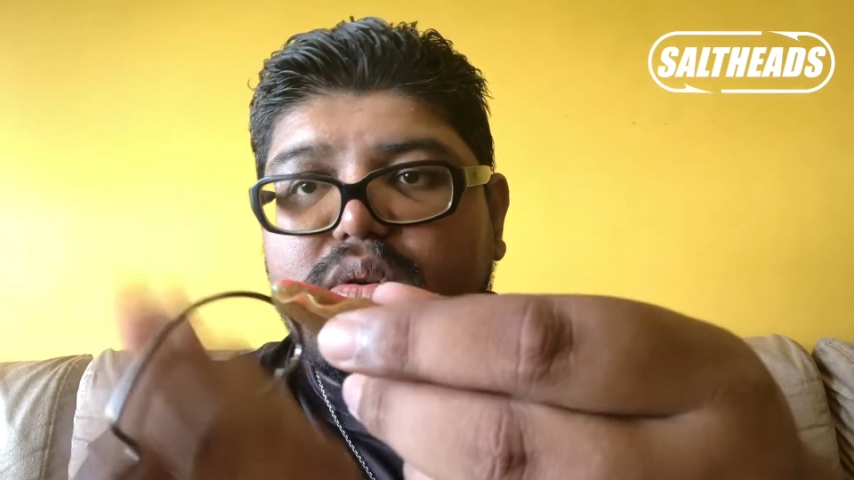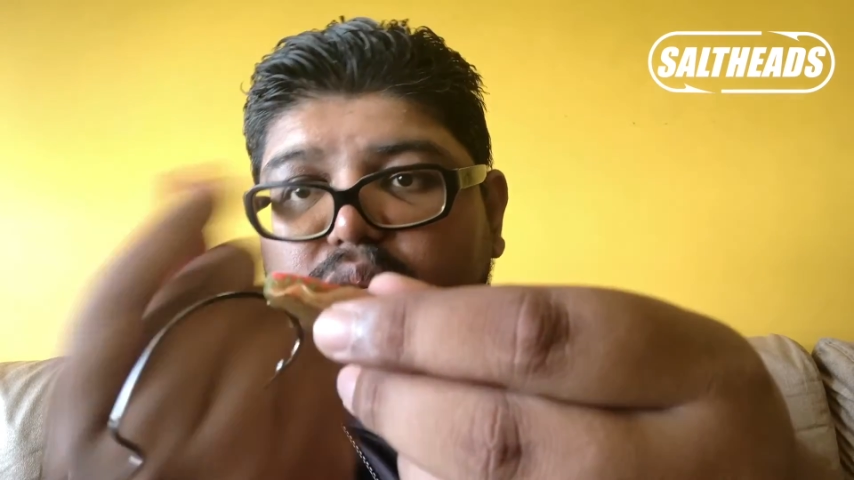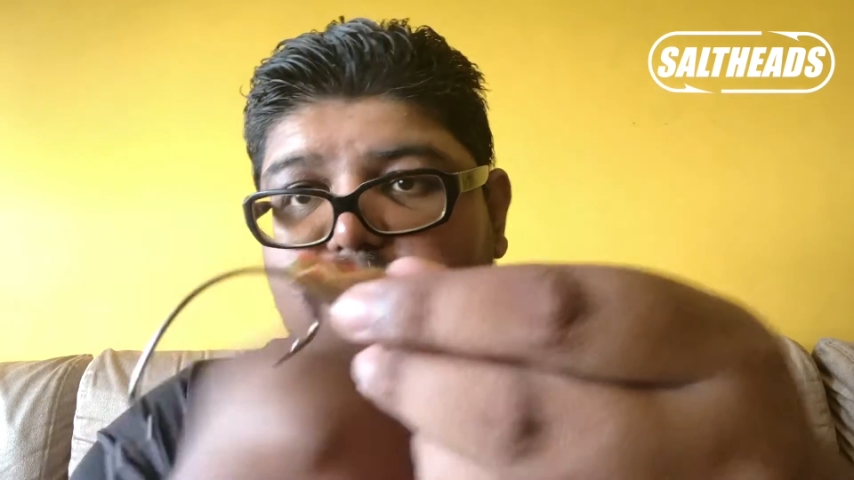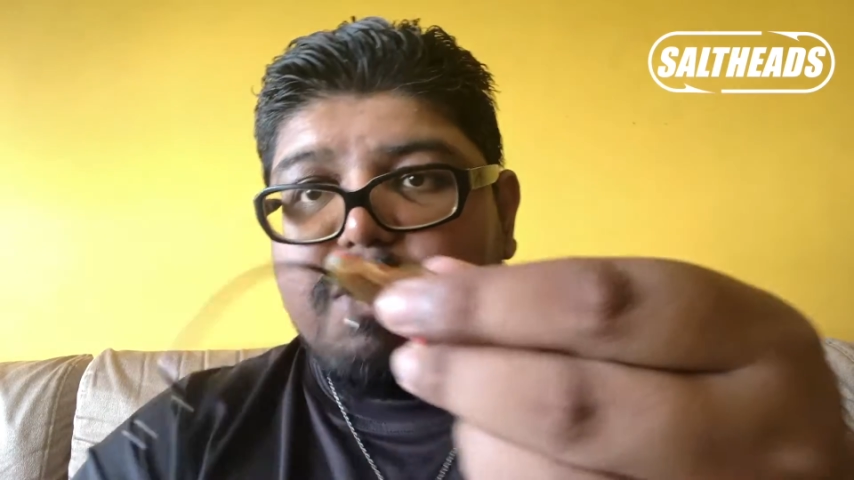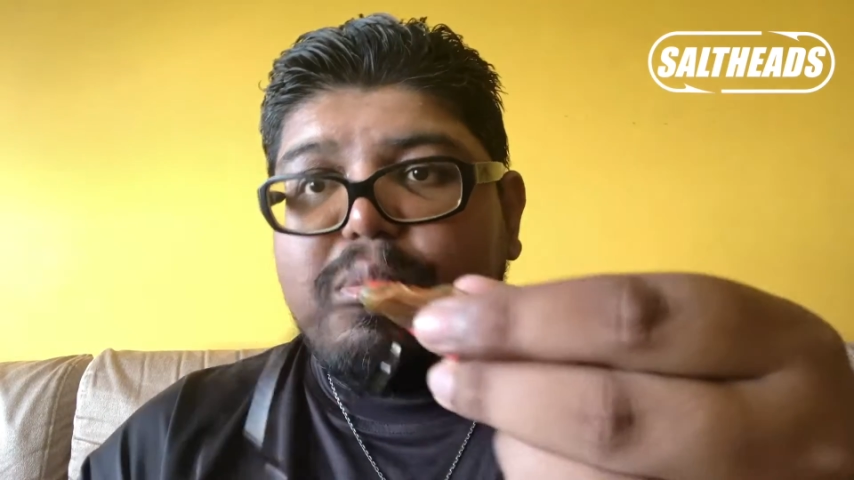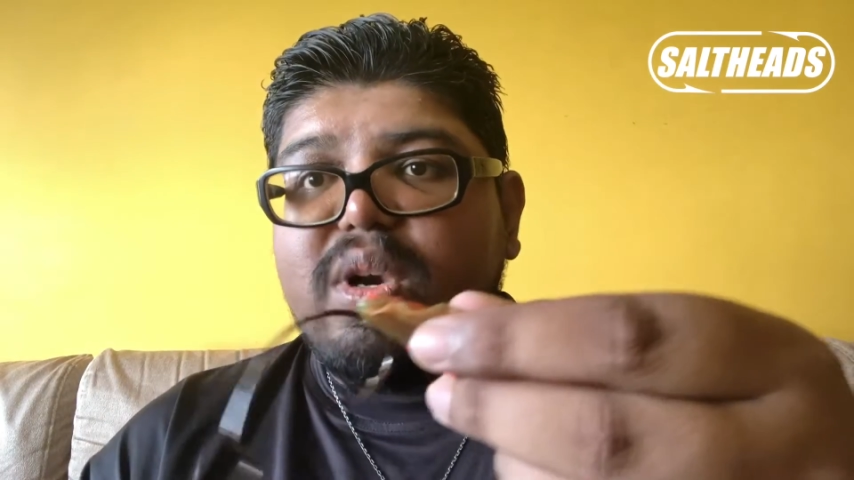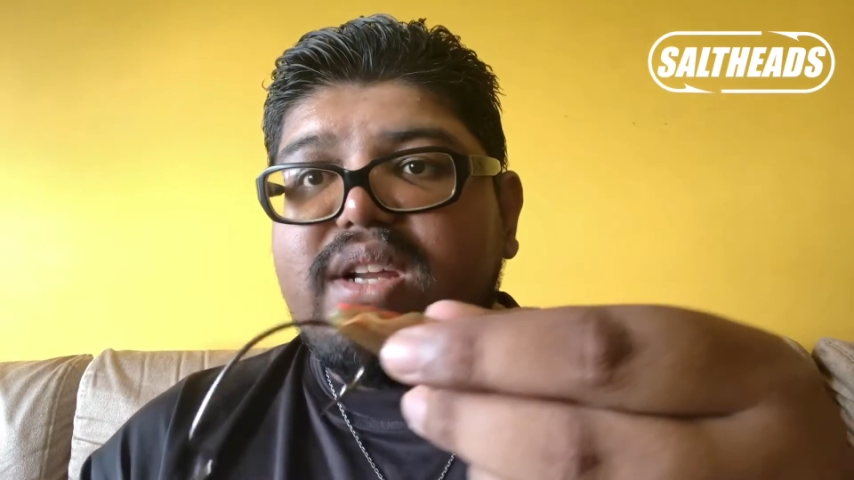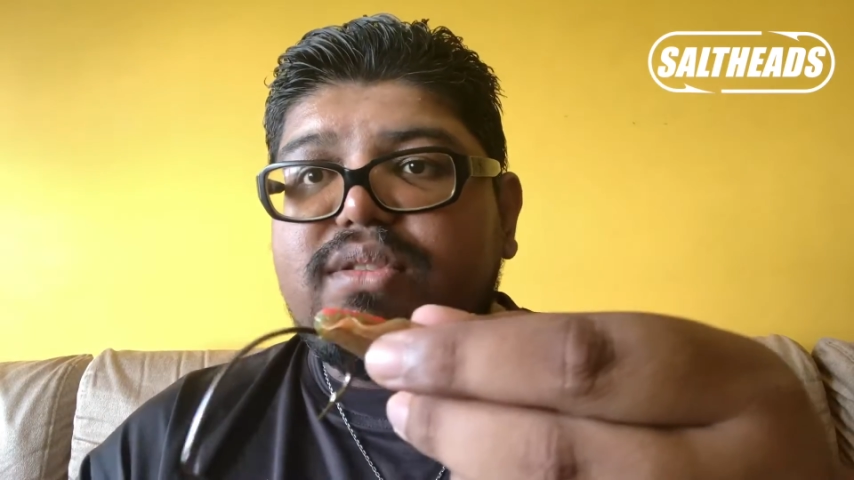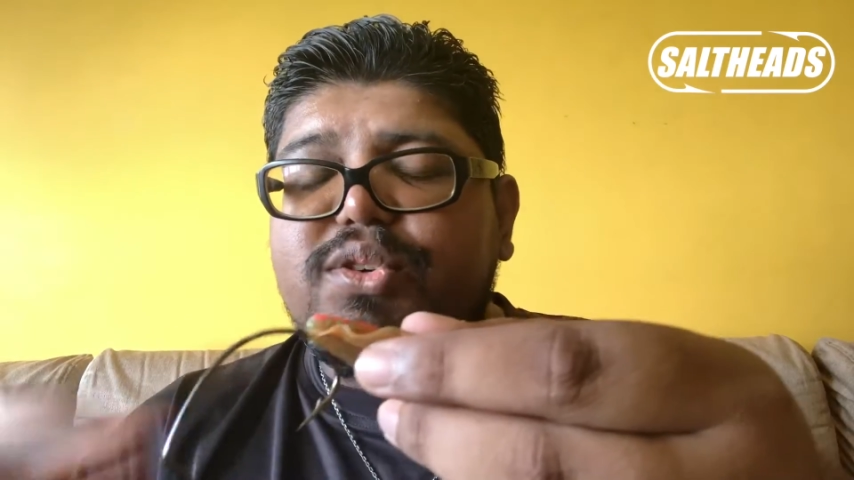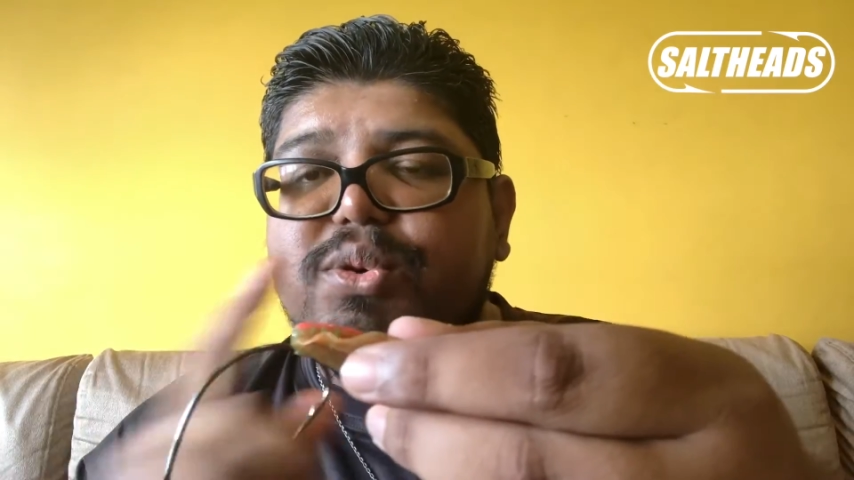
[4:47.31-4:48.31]
you don't pull it
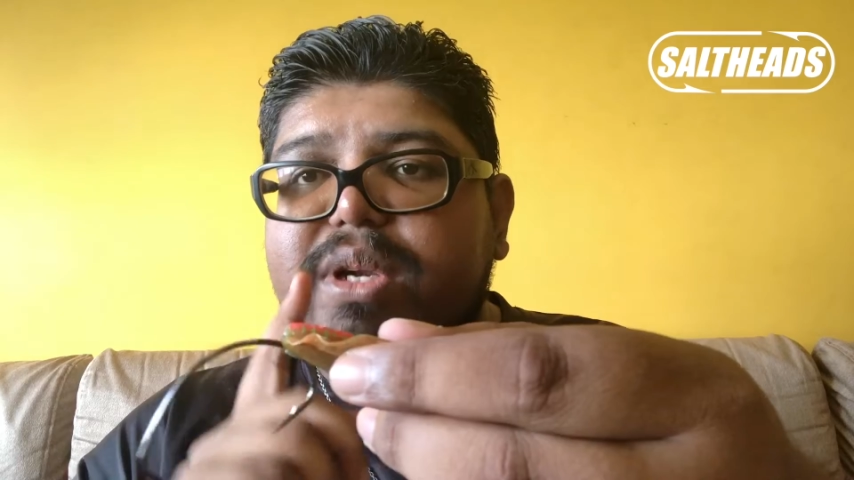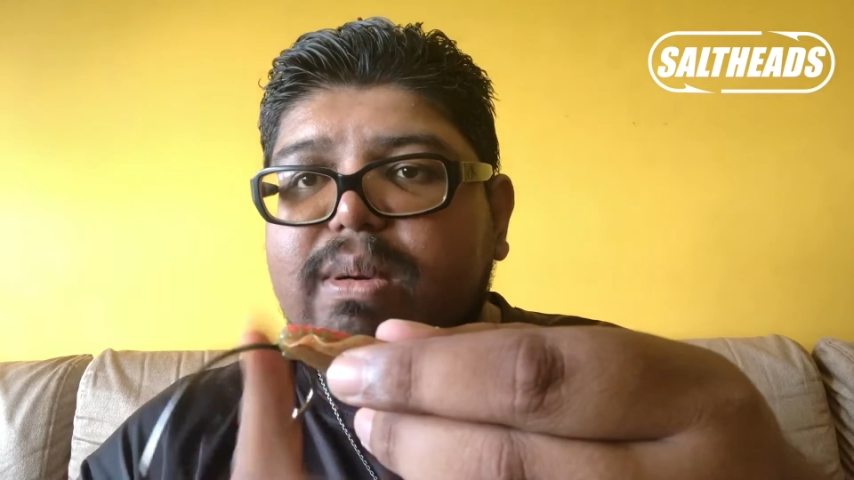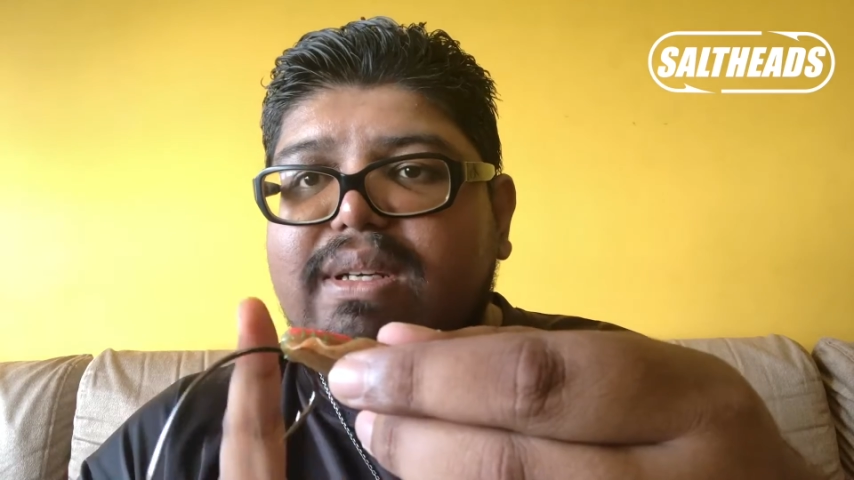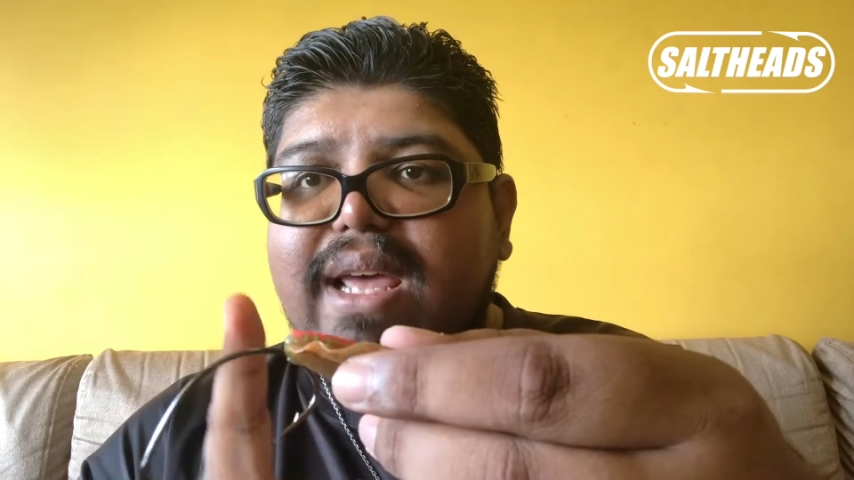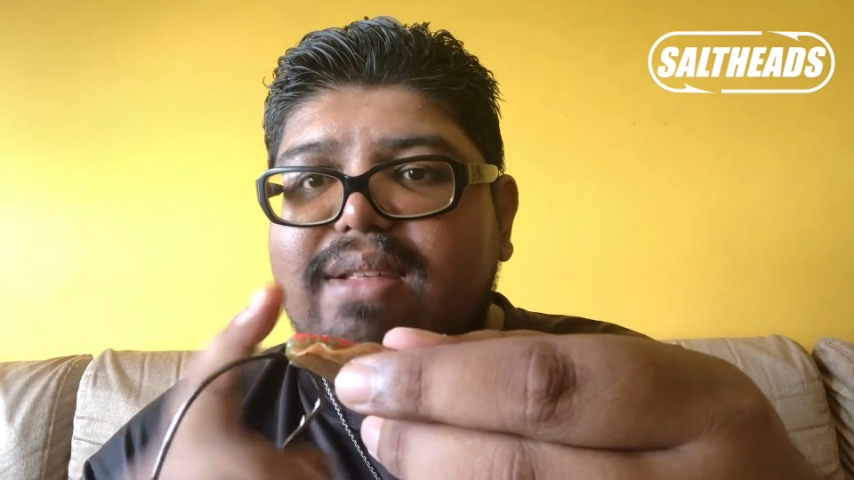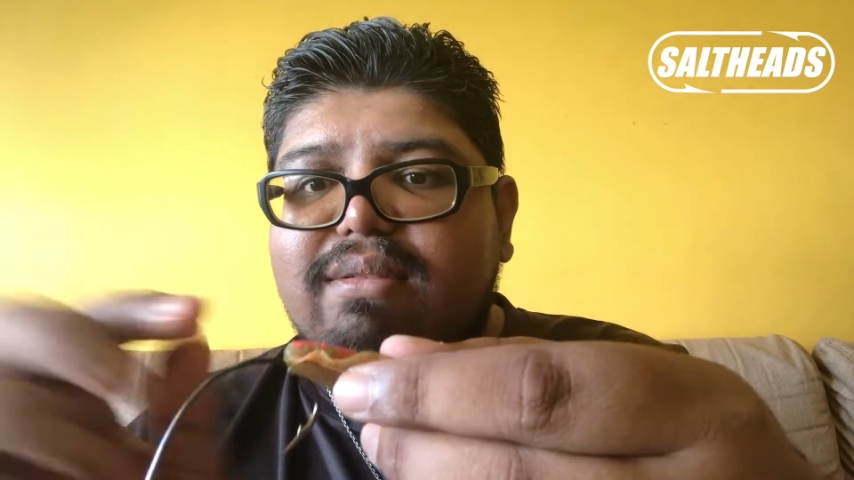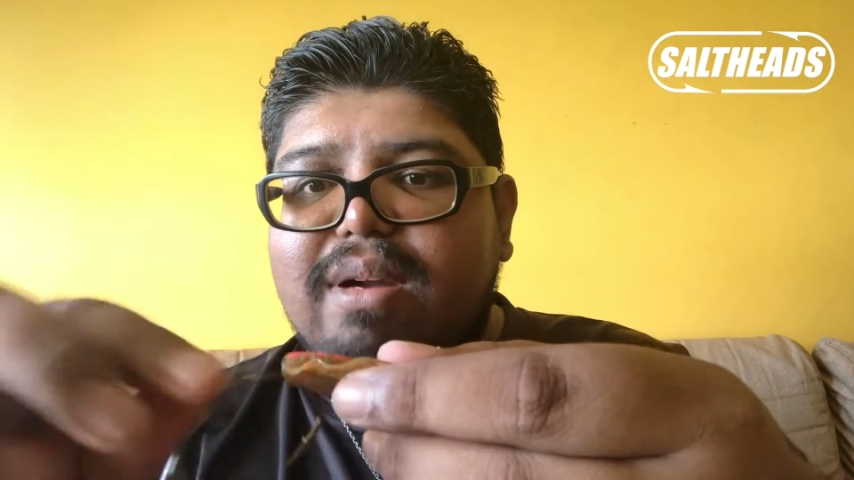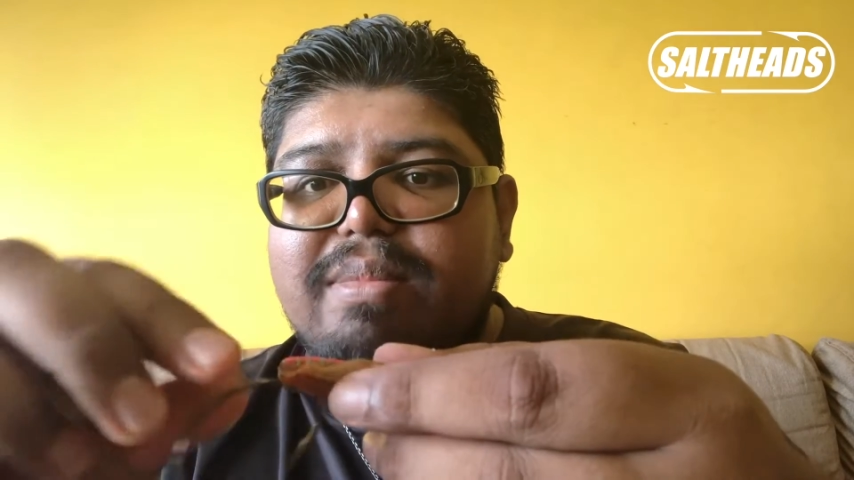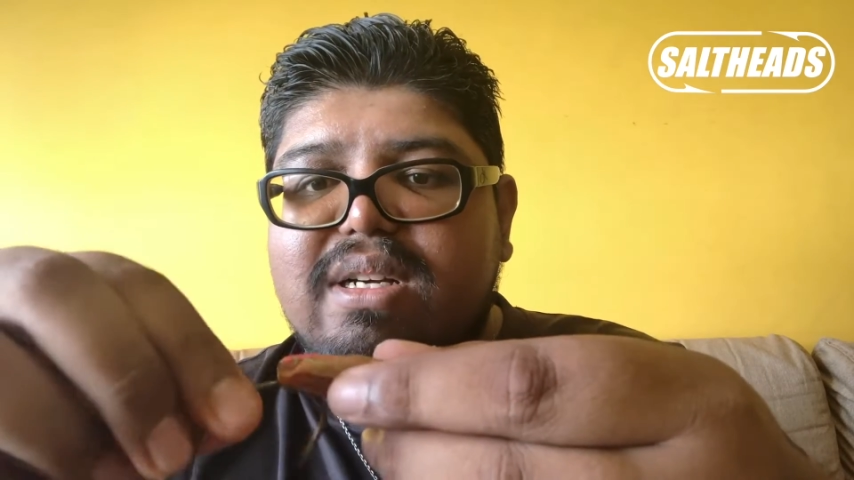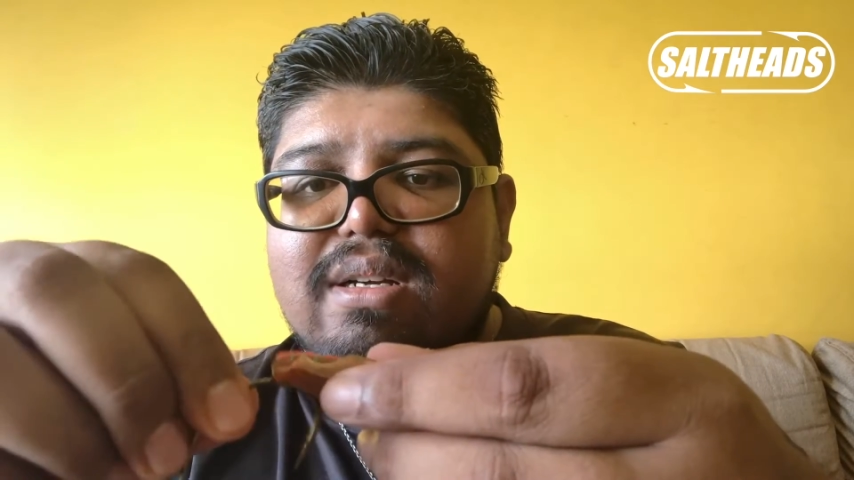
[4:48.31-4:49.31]
through, it will tear the
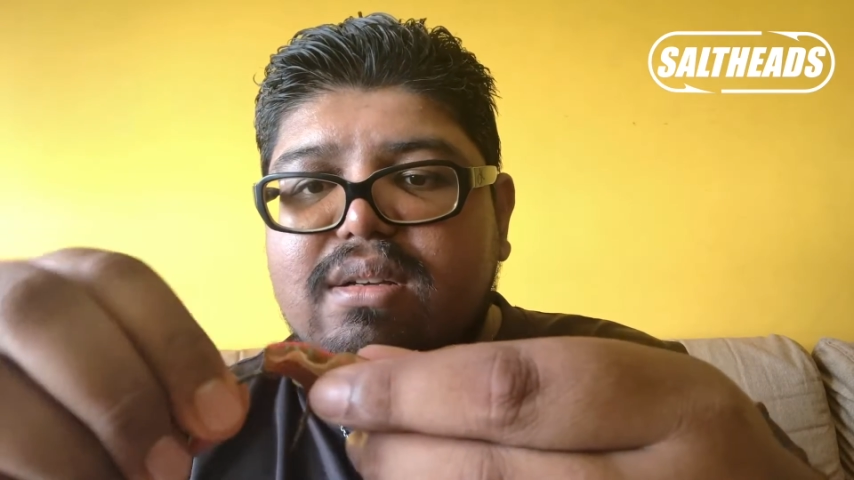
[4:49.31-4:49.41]
rubber.